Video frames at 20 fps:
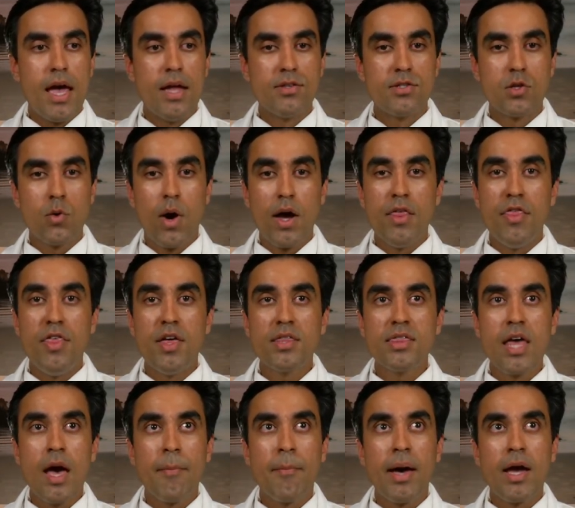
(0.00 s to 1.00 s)
And so I
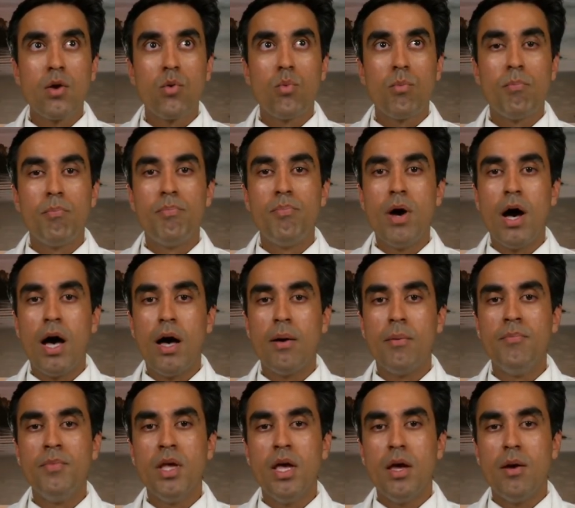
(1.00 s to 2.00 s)
think that might
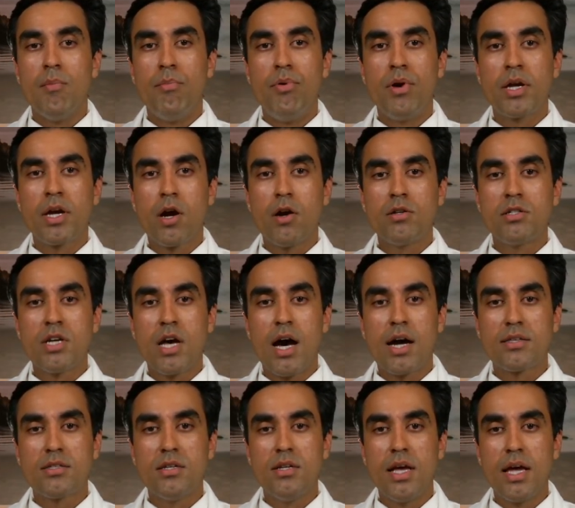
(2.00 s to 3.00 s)
uh, bring our
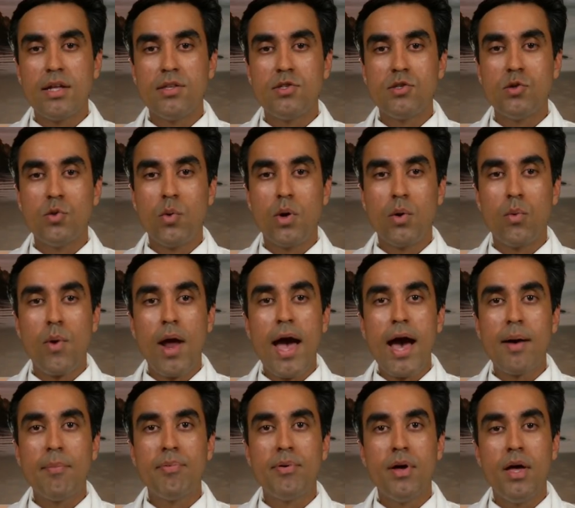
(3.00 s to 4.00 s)
talk today to a
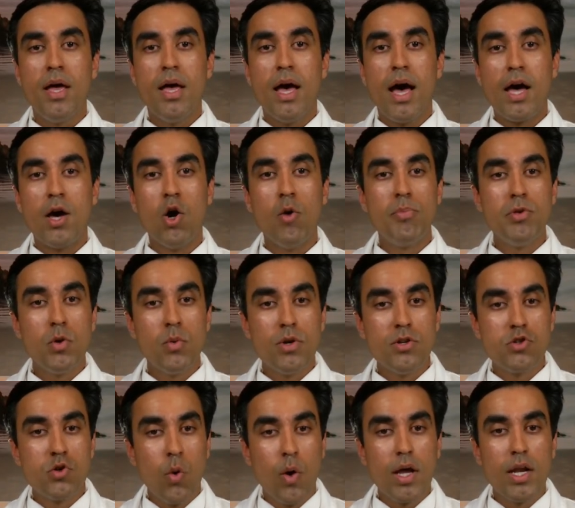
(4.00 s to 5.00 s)
wrap. I hope
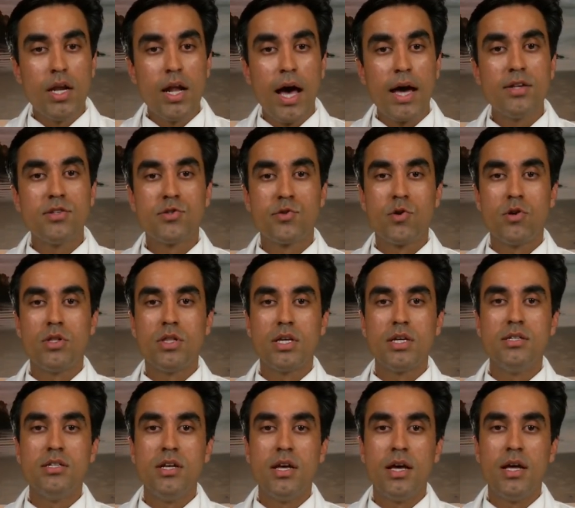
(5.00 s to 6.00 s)
you enjoyed it. I
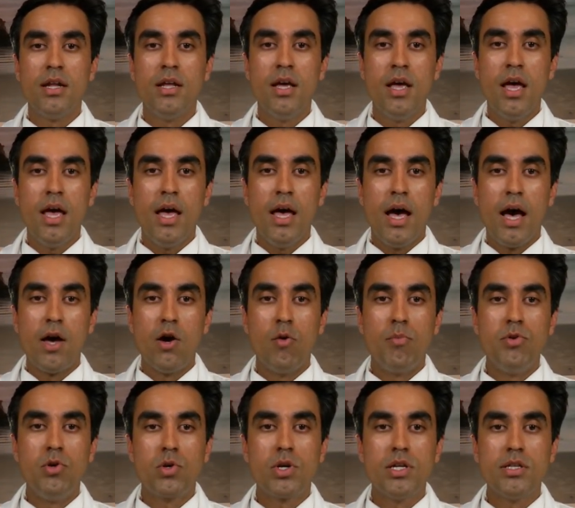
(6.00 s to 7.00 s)
certainly did. I
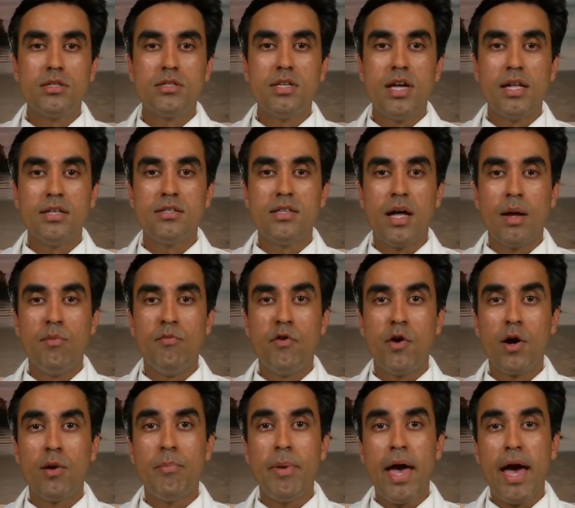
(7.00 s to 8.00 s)
hope you can sense that I'm
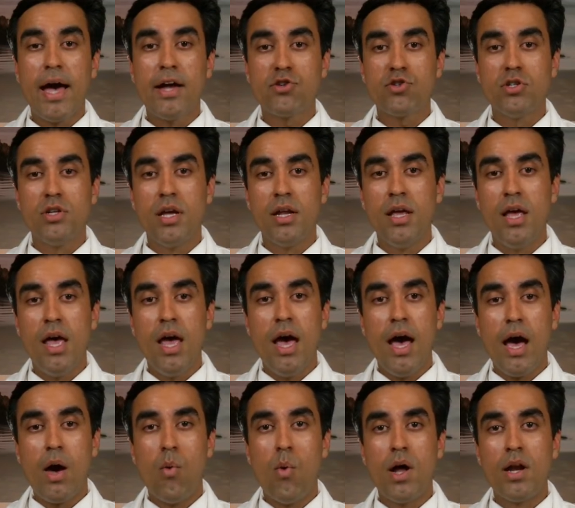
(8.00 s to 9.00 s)
very passionate.
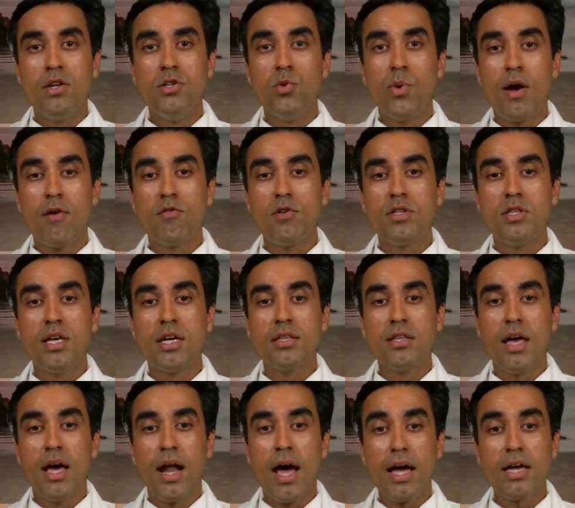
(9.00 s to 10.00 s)
I want to do
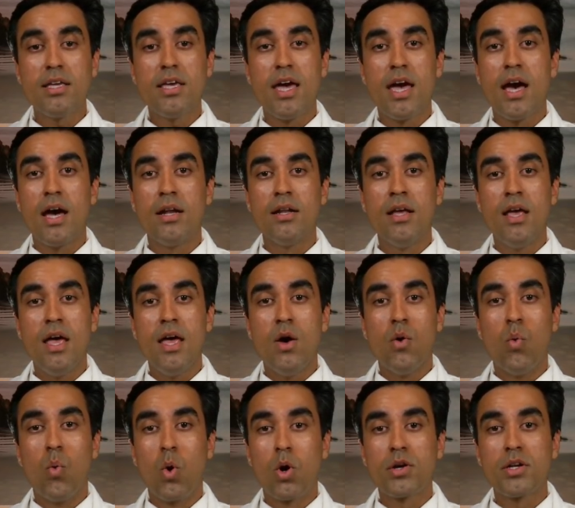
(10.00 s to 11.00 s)
everything that I can,
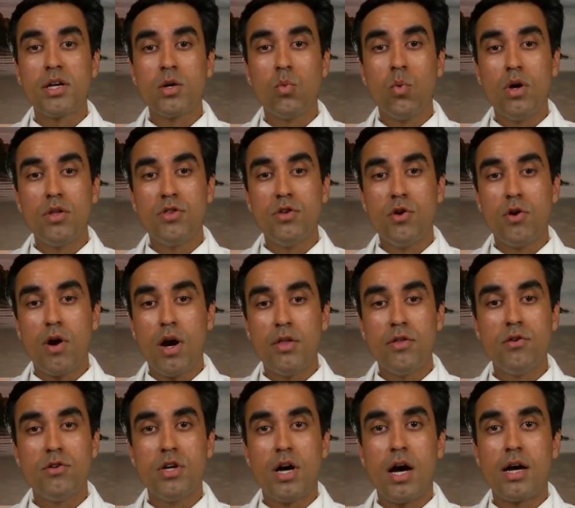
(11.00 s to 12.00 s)
working with your
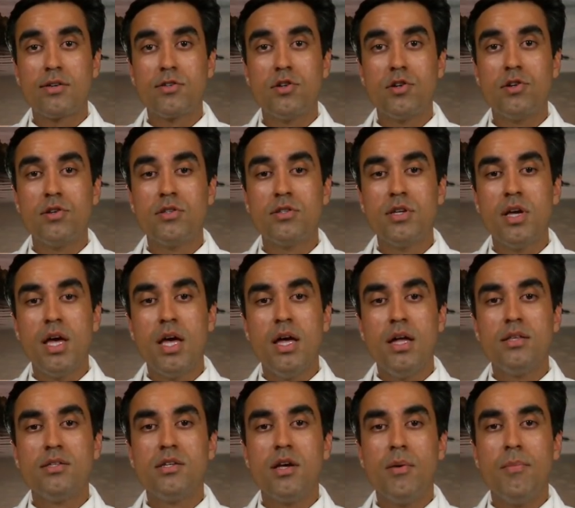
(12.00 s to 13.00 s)
other doctors
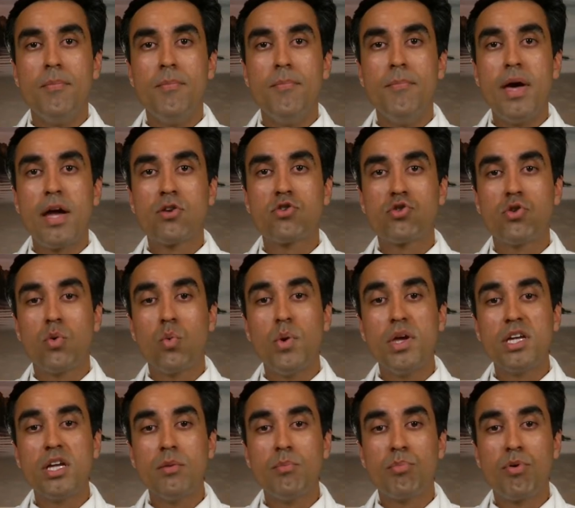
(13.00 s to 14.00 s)
to make sure
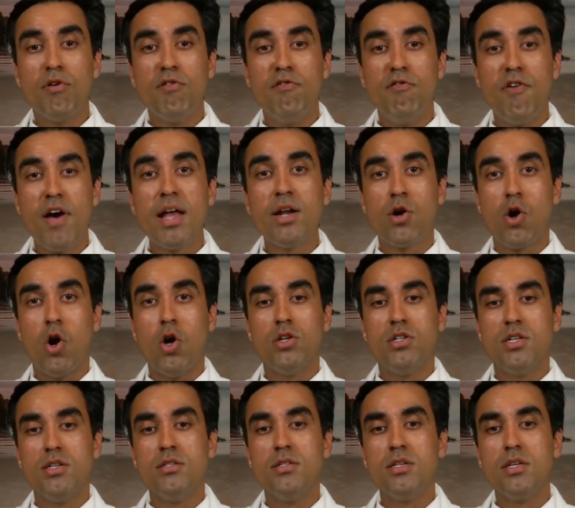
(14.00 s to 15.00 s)
we can prevent
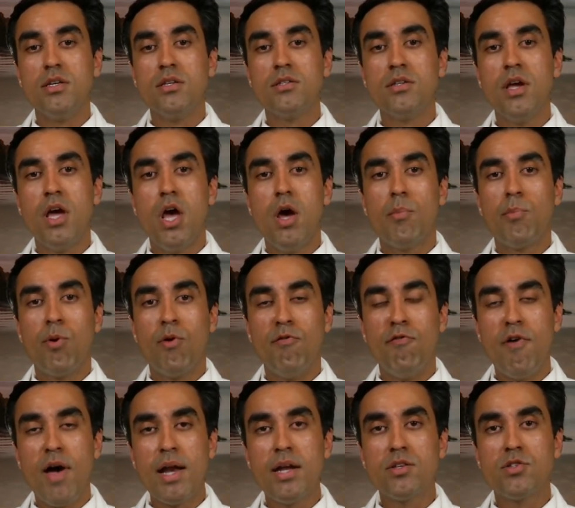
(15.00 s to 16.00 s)
heart disease,
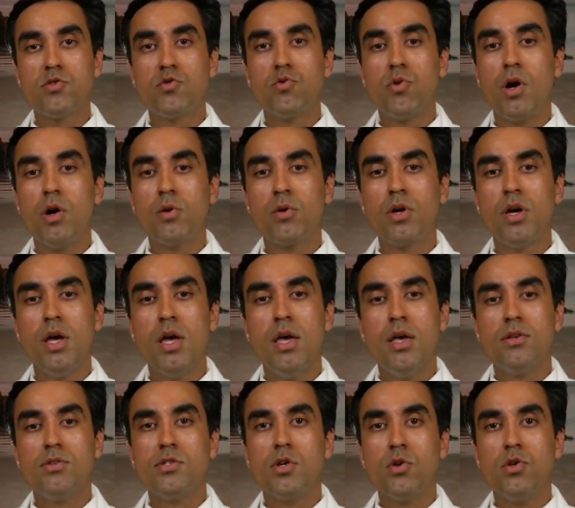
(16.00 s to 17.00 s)
prevent a stroke,
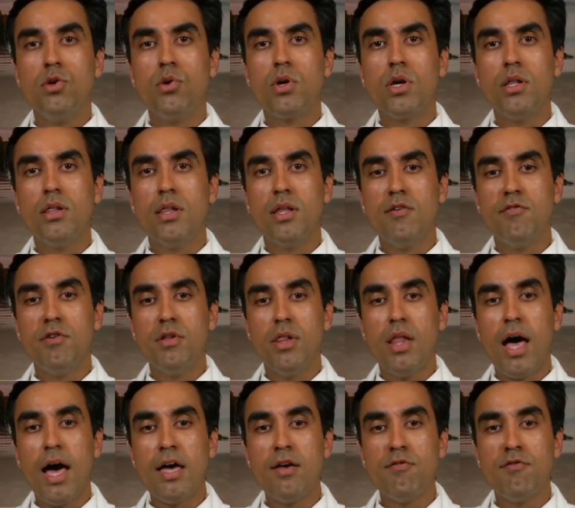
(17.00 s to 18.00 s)
so you can live a
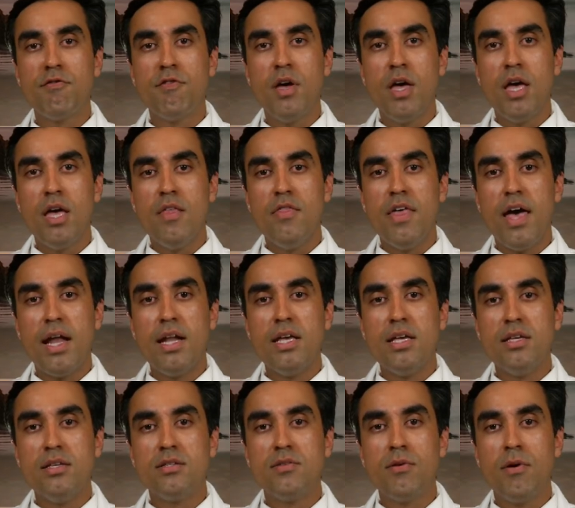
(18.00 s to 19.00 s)
life that
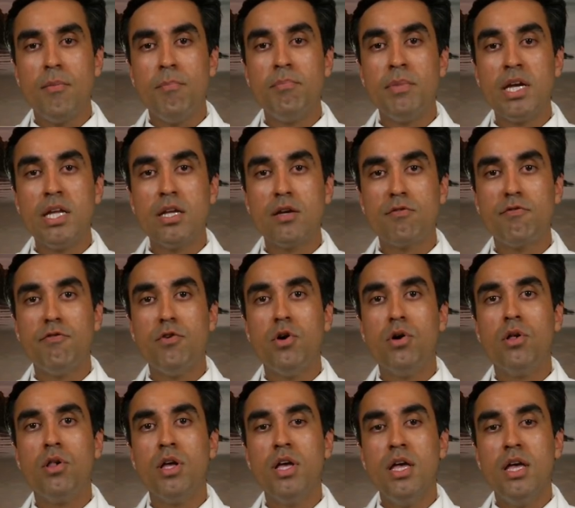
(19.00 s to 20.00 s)
is
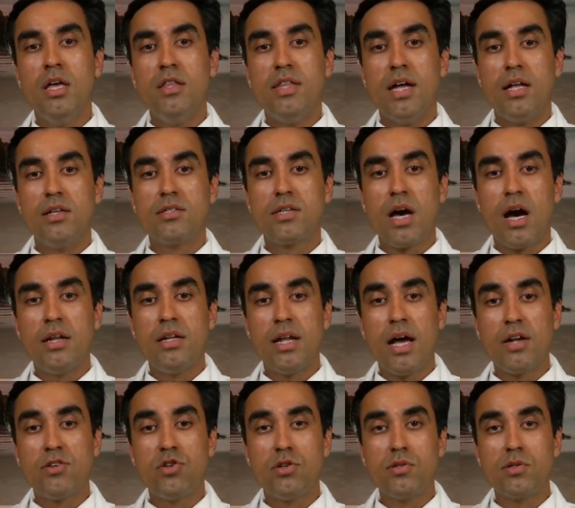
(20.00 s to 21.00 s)
meaningful, that's got
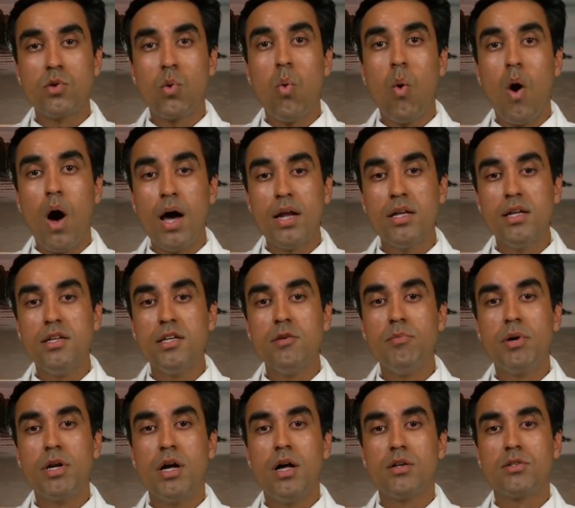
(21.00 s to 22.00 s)
not just
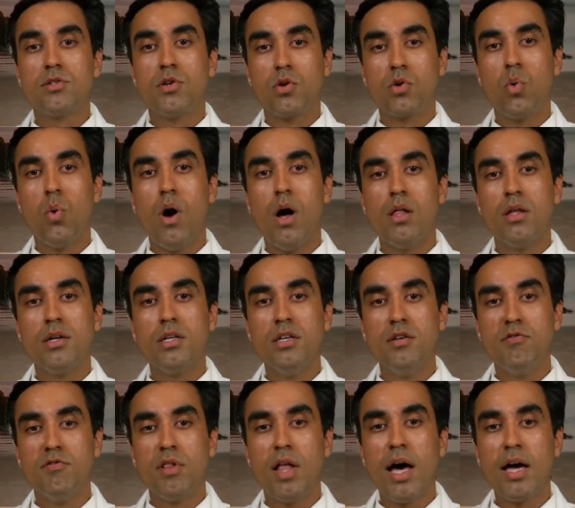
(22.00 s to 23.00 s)
quantity, but also
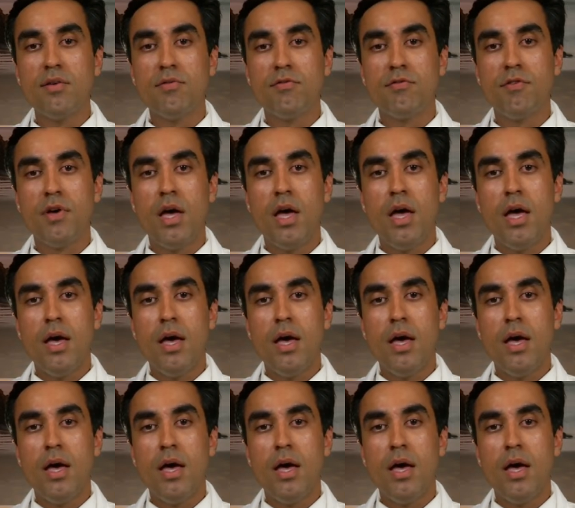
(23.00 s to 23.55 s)
quality of life.